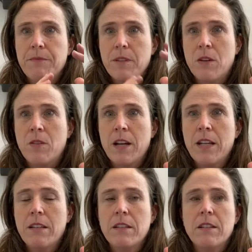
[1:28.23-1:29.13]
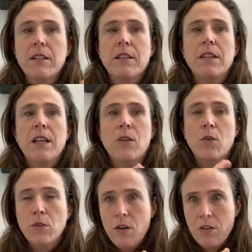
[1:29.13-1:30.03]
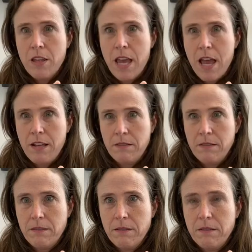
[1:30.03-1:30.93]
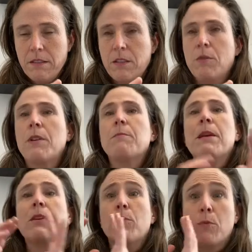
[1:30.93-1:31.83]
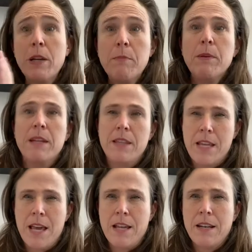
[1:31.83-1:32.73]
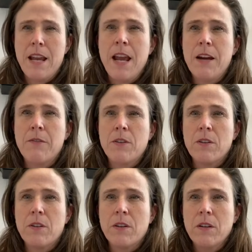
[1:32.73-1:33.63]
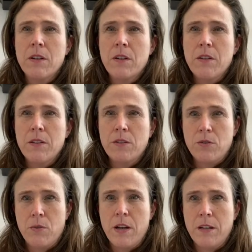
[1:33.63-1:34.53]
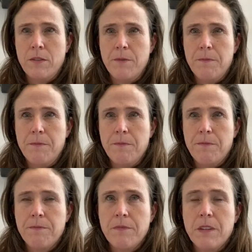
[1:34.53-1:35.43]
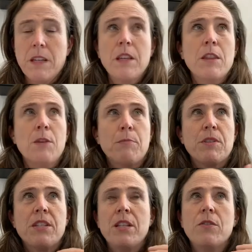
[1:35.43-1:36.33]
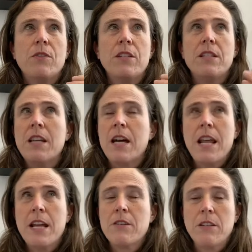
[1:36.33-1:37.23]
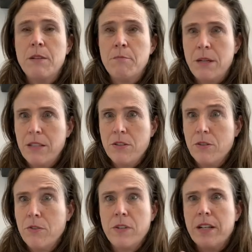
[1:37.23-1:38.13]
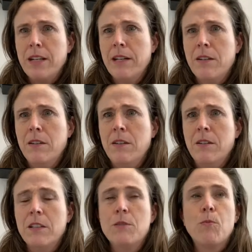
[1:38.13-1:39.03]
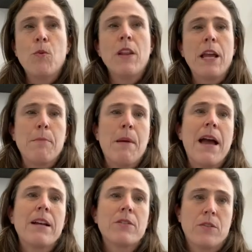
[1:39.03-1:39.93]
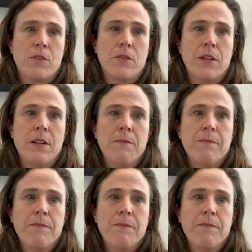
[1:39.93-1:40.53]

All right? And hold on to that because we're going to make you repeat that after the trial. The procedure is not actually butt surgery at all. It's more like back surgery.